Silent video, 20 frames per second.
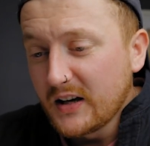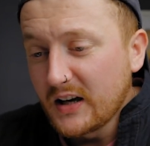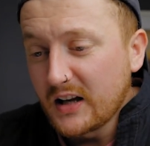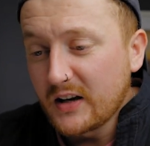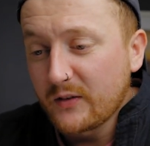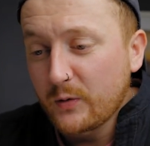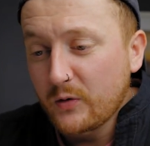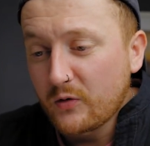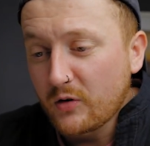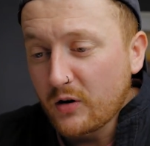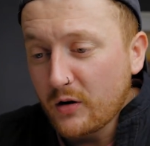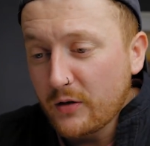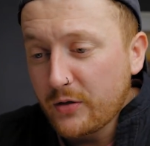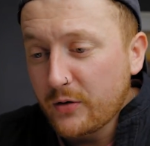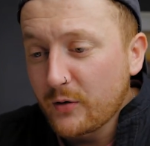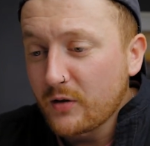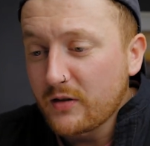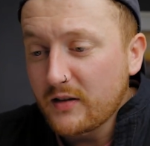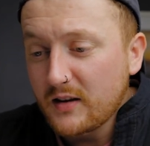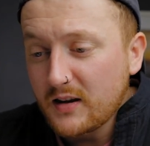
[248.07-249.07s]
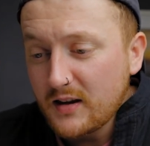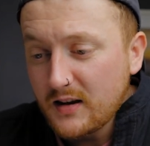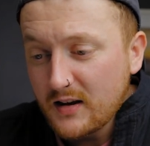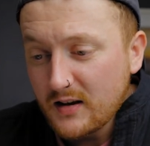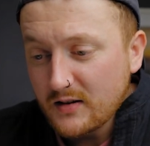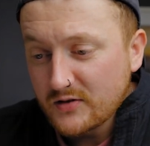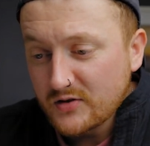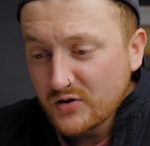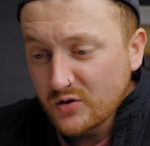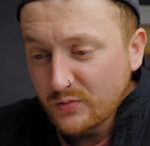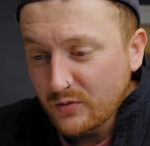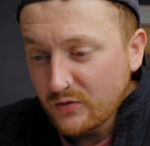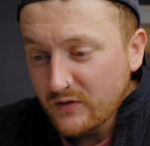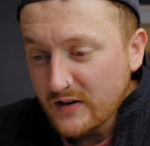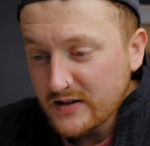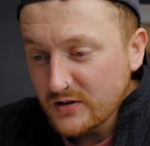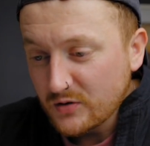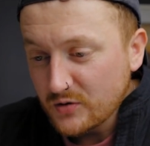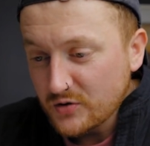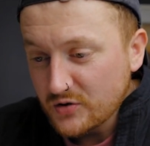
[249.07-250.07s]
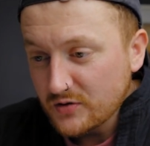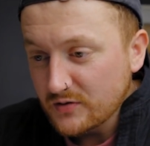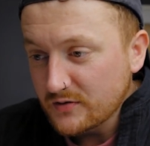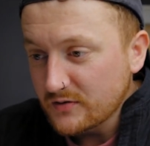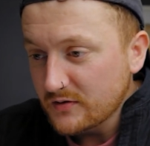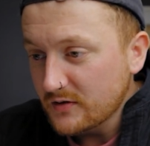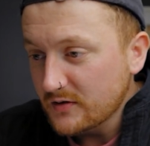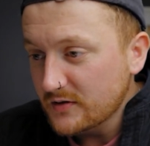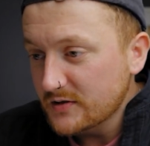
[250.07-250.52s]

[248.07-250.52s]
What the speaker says: And if we run it through the super resolution